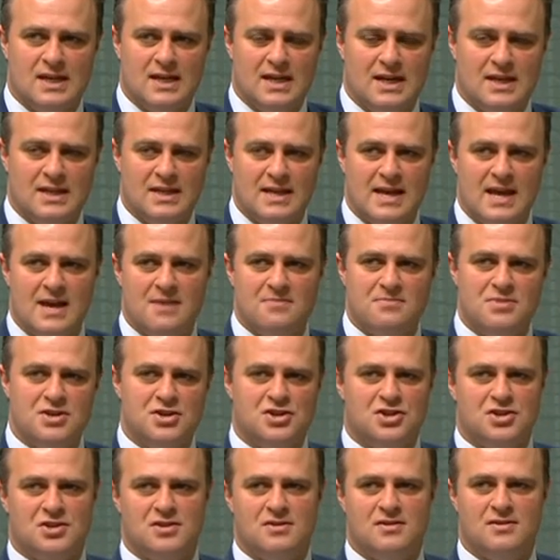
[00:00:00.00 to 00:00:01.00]
And the
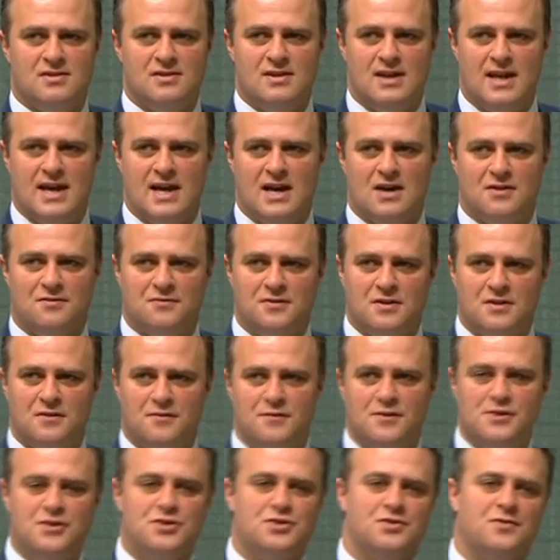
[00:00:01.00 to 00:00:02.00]
ambition now for the
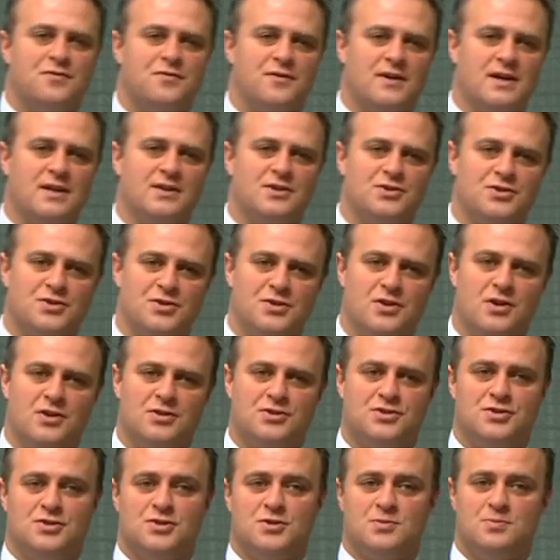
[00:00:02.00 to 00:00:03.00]
Future Fund should
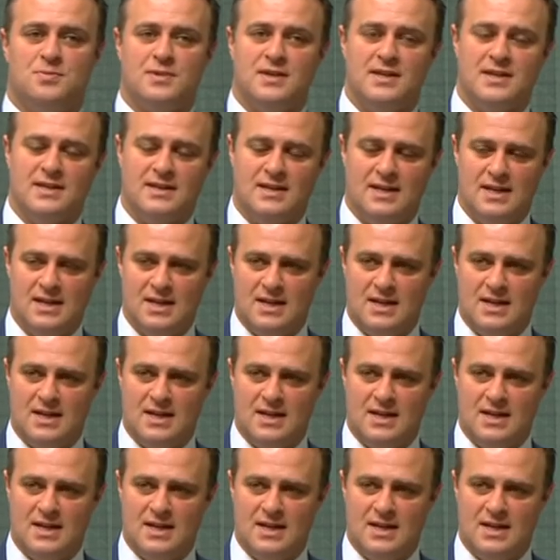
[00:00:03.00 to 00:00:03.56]
not just be